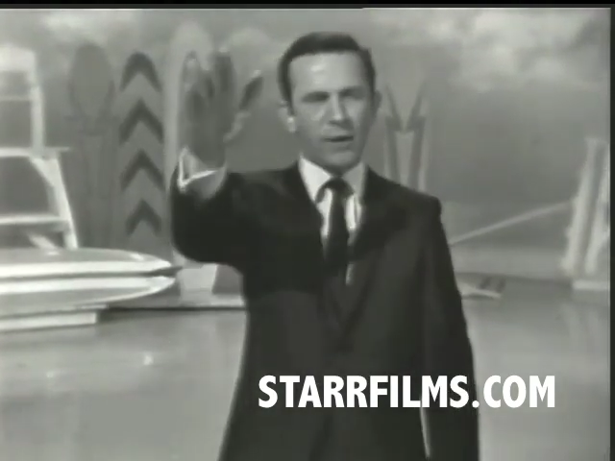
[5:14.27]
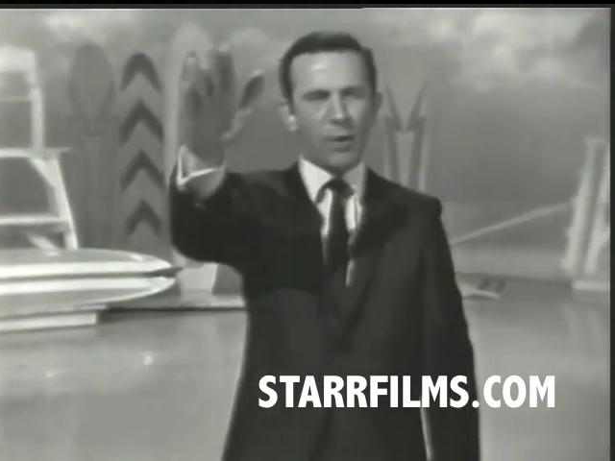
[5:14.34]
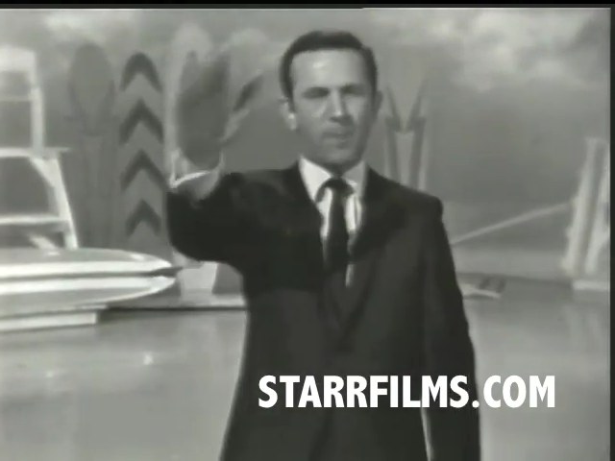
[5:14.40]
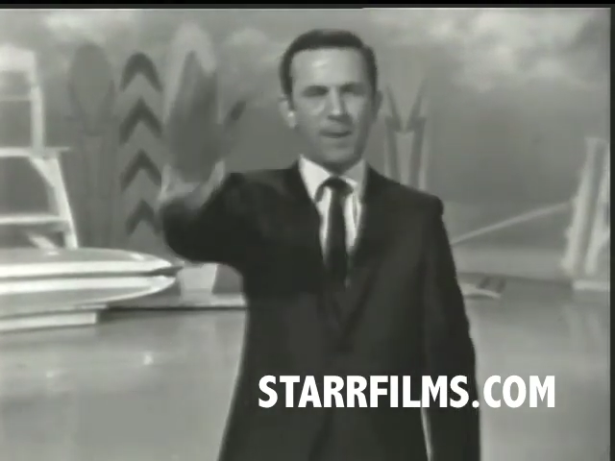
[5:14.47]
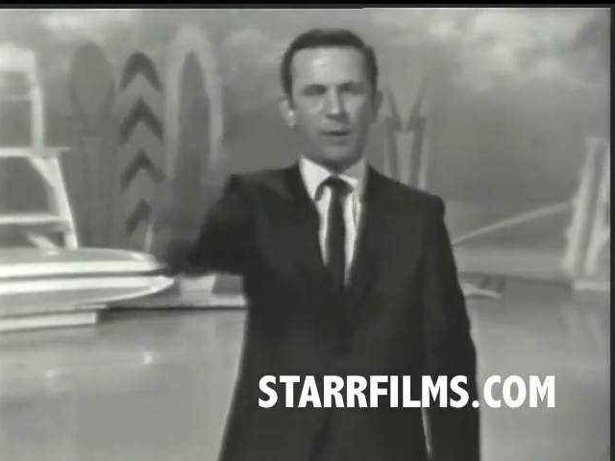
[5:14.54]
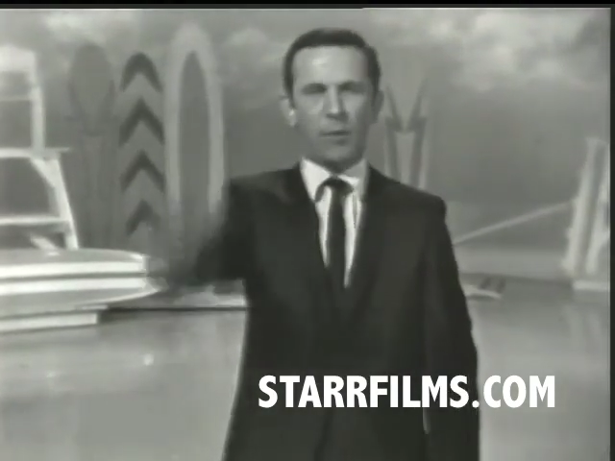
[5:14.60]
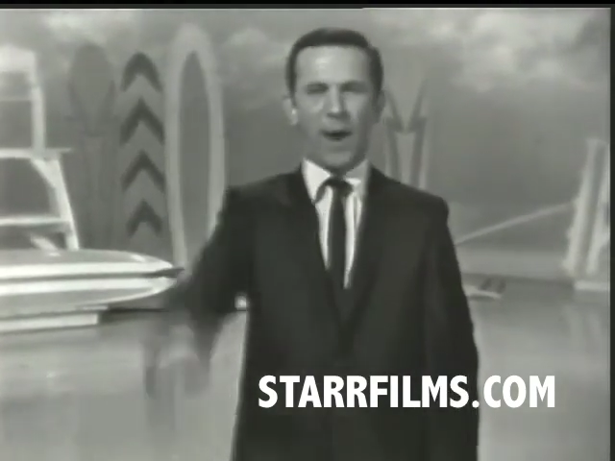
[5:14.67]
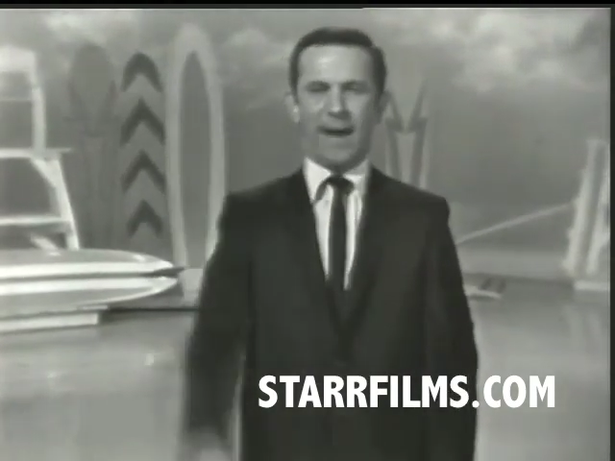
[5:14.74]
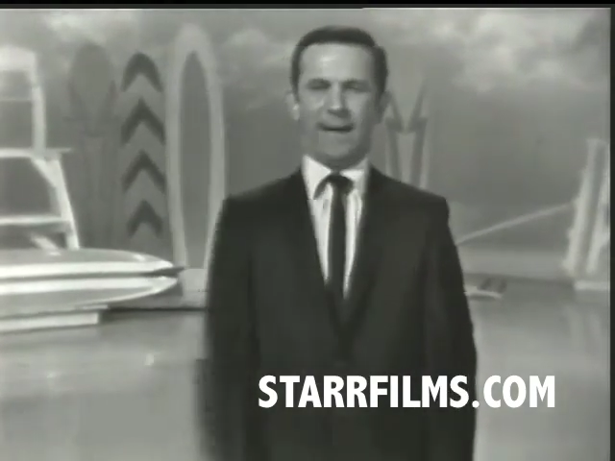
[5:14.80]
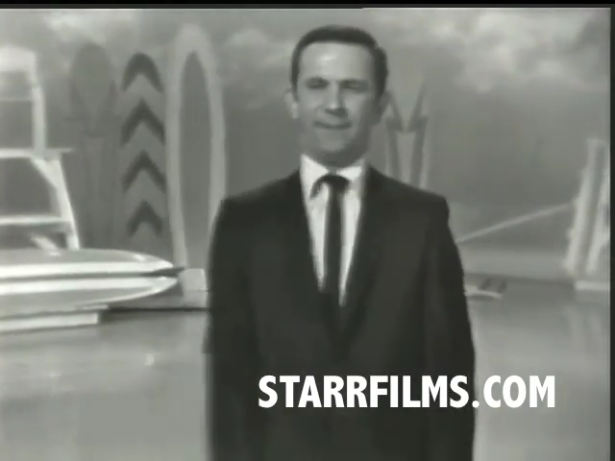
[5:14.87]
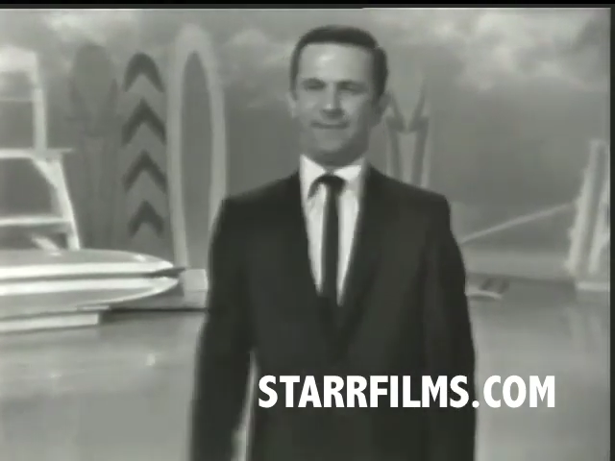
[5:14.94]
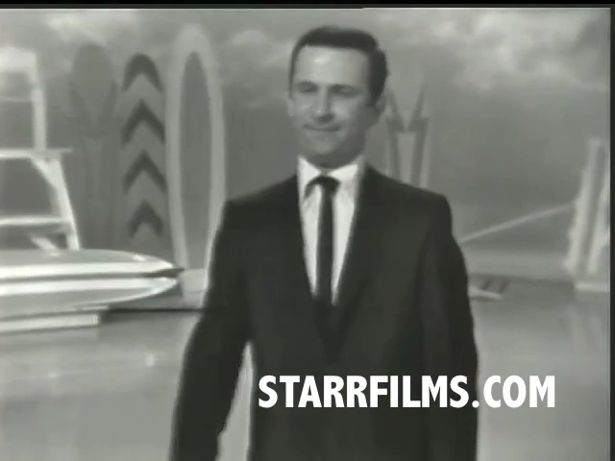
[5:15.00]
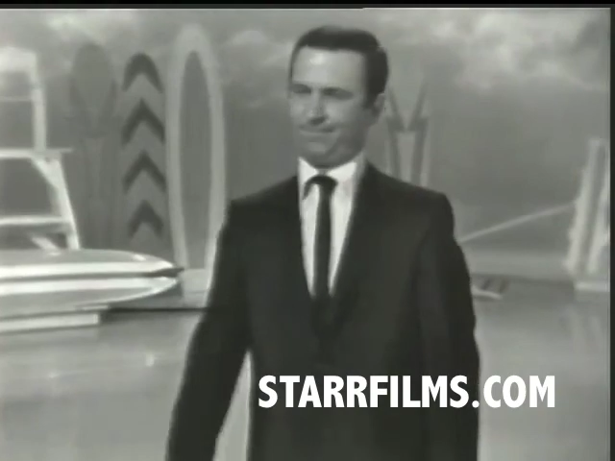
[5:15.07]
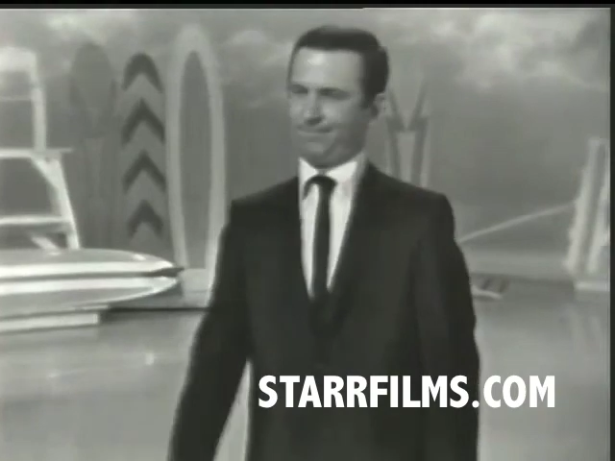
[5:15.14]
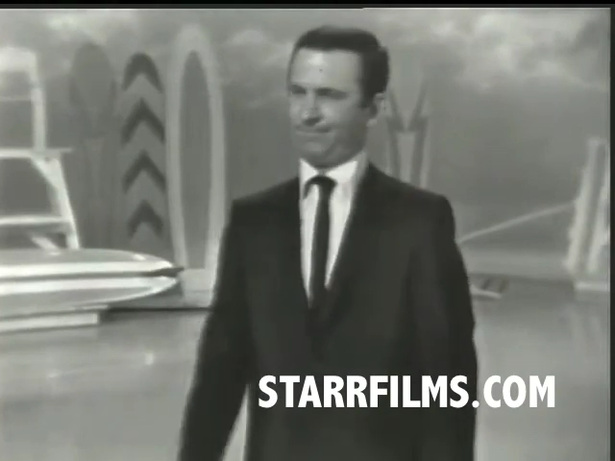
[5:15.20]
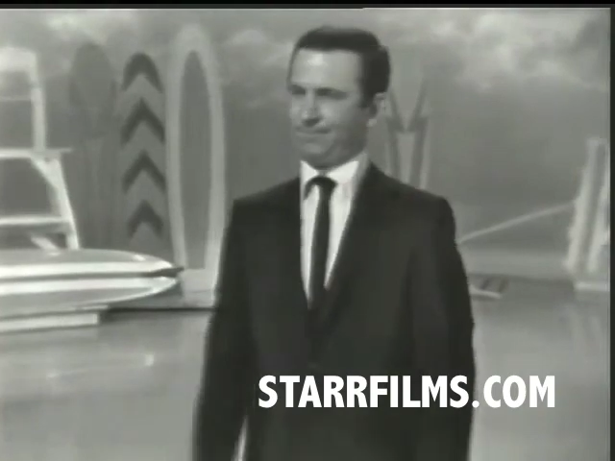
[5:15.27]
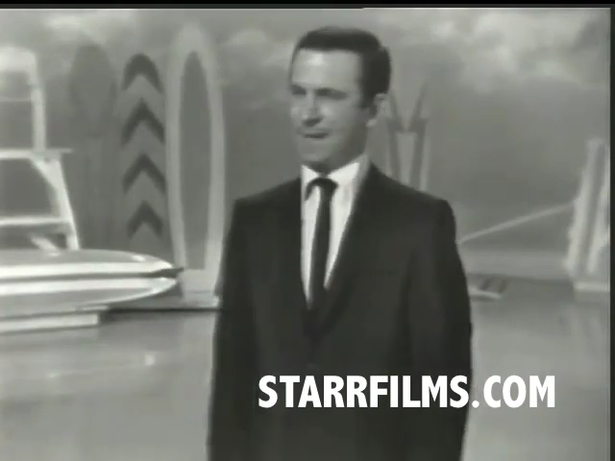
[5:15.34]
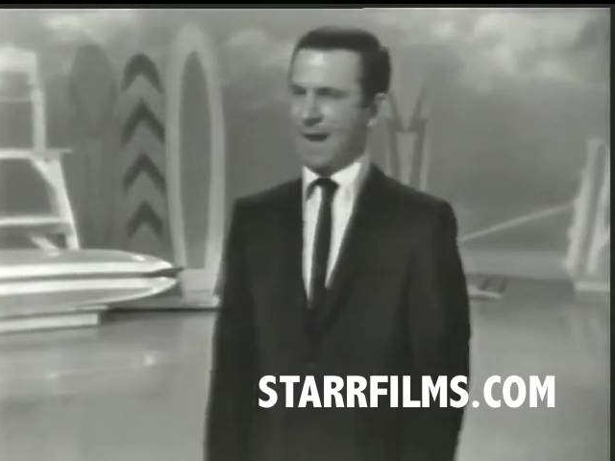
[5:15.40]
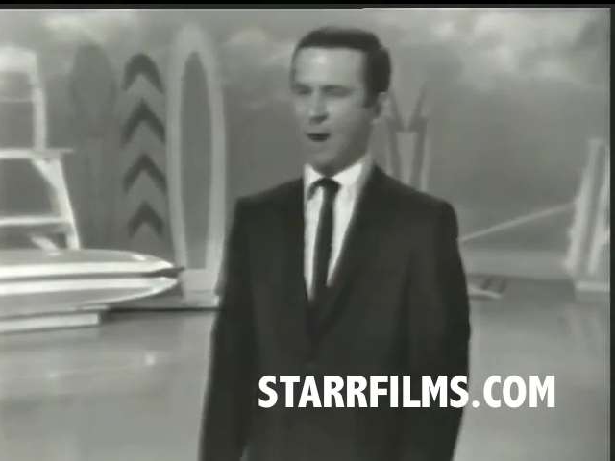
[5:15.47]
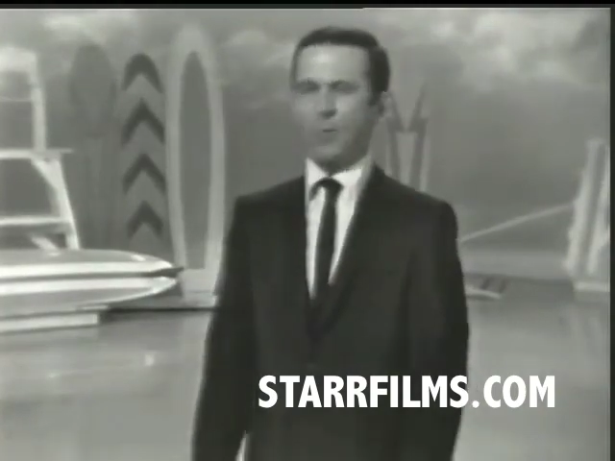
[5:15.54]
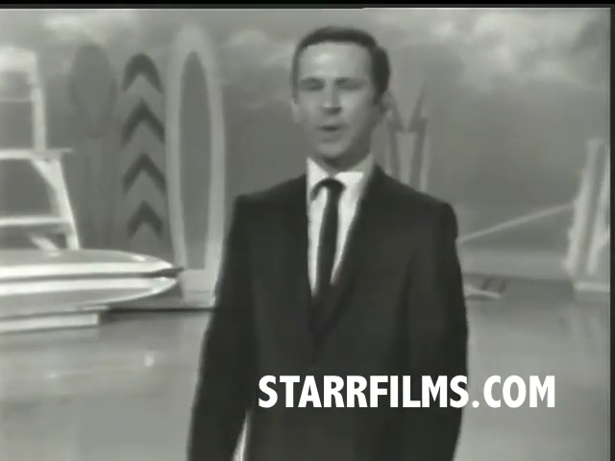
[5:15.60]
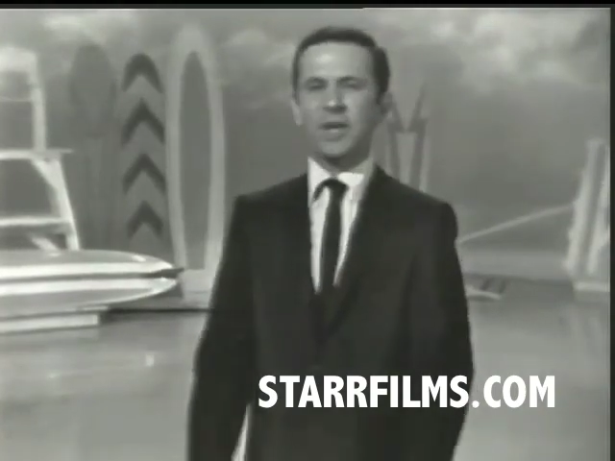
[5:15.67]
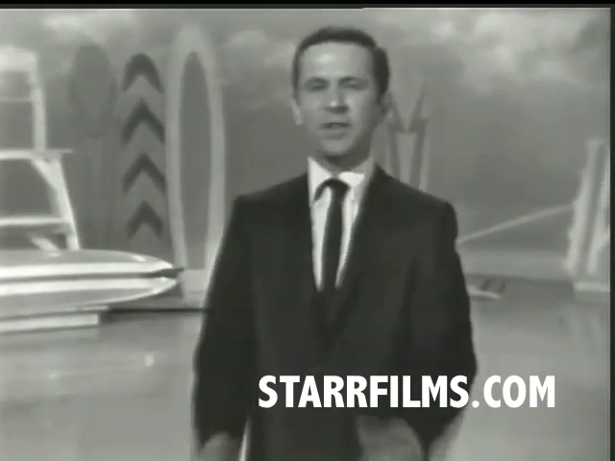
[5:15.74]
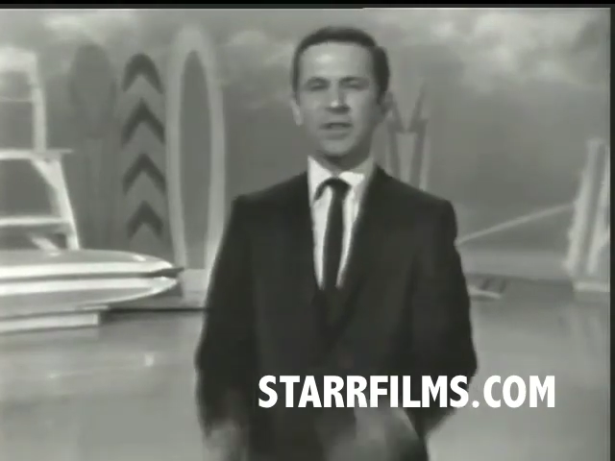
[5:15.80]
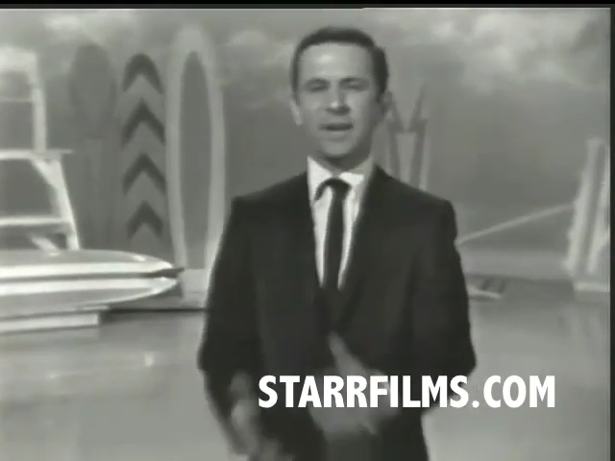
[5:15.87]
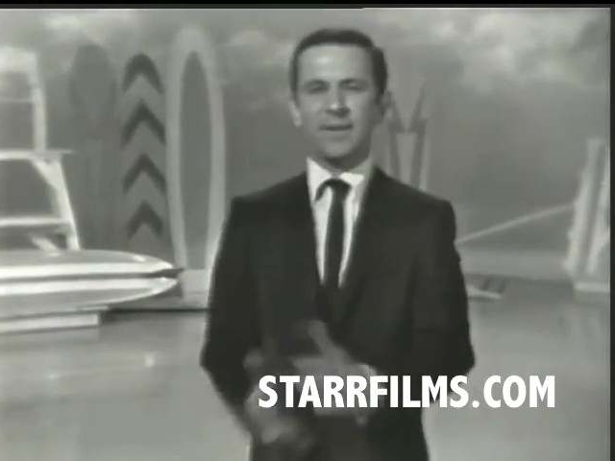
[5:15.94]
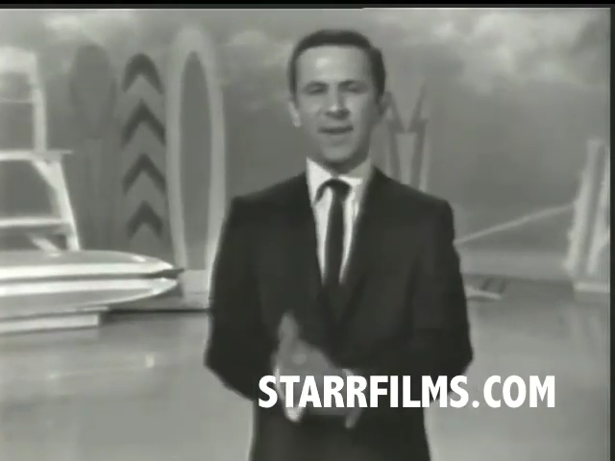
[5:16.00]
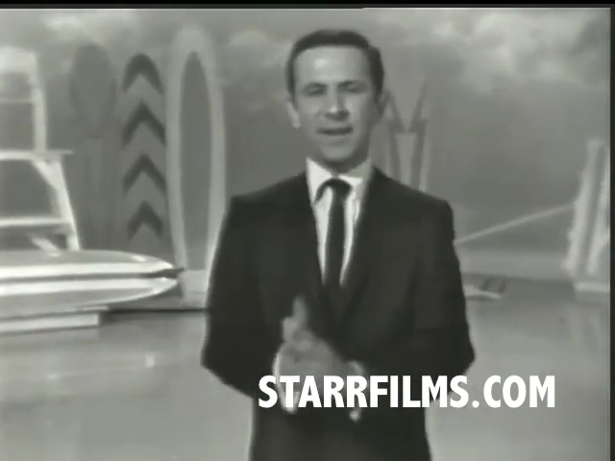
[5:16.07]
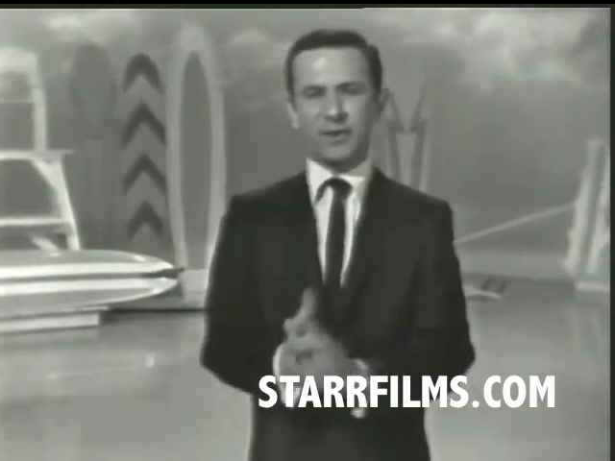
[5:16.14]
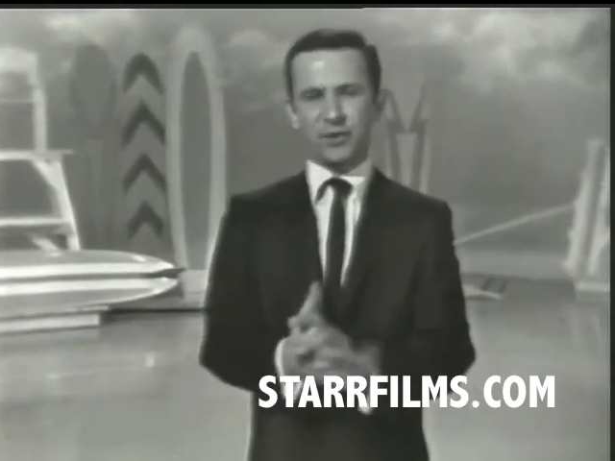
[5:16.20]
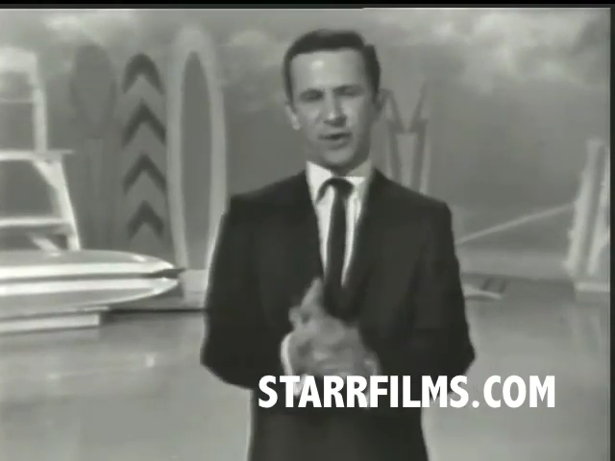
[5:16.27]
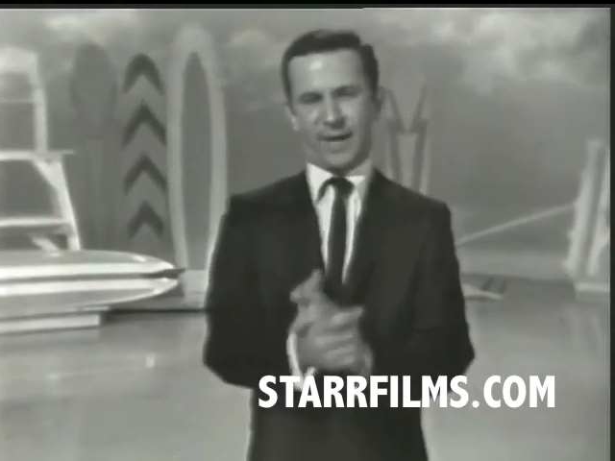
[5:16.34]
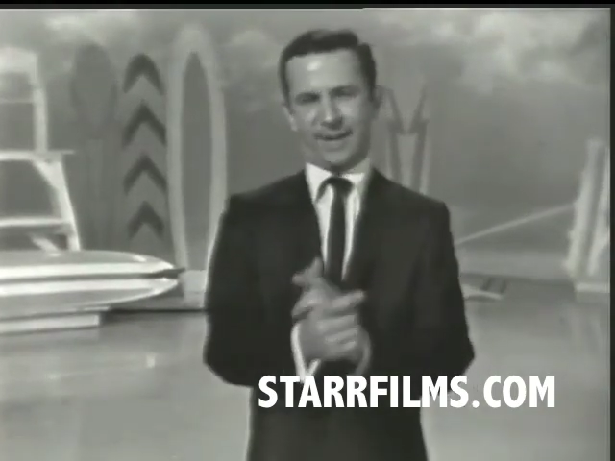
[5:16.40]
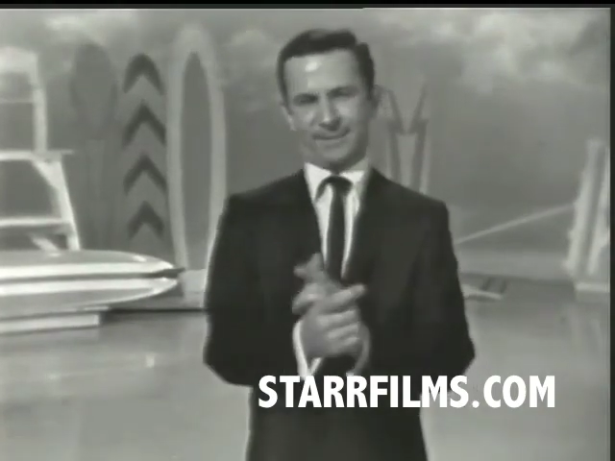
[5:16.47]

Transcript: a big wave. Now, what do you think of that trick?